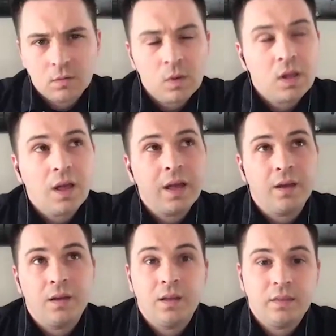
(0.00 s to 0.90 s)
Well,
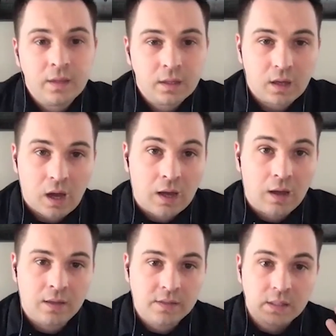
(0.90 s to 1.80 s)
I think
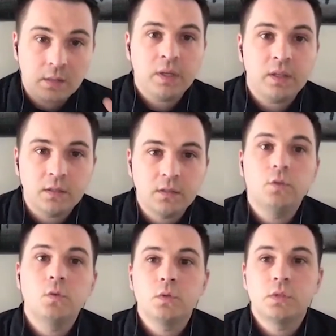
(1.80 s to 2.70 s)
as somebody that's
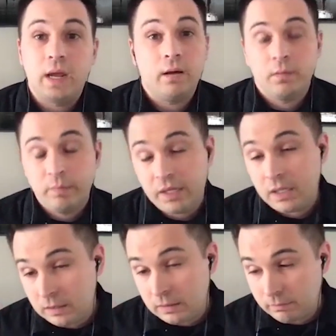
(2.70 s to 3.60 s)
used
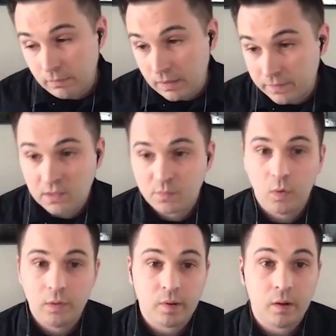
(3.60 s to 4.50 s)
Airbnb at this
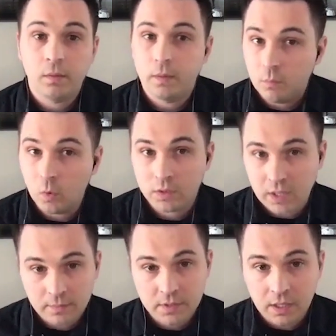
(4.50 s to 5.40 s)
point, probably more
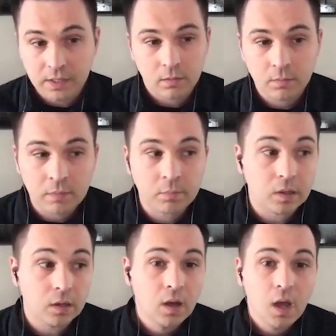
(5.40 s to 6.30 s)
times than I can
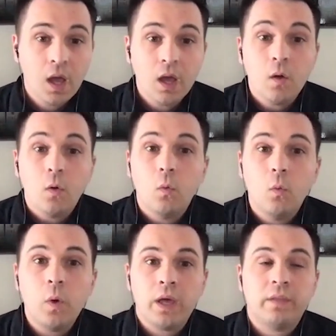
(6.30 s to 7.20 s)
remember,
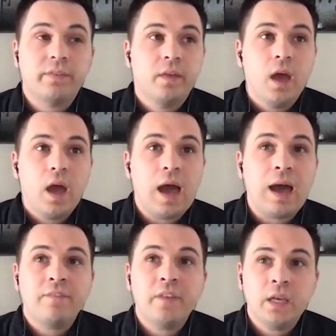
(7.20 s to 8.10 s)
with
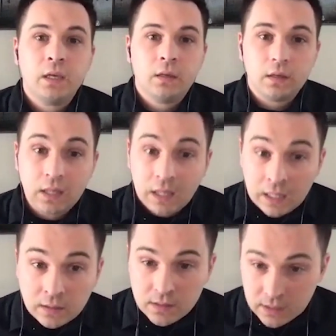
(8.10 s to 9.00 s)
having
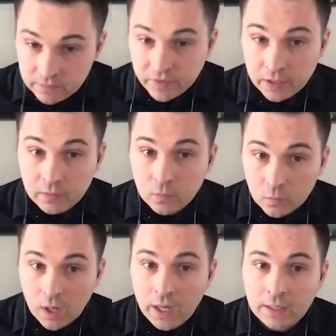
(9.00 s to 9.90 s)
kids even,
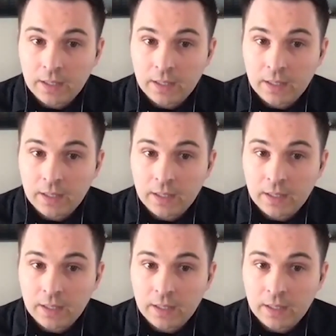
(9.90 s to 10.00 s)
right?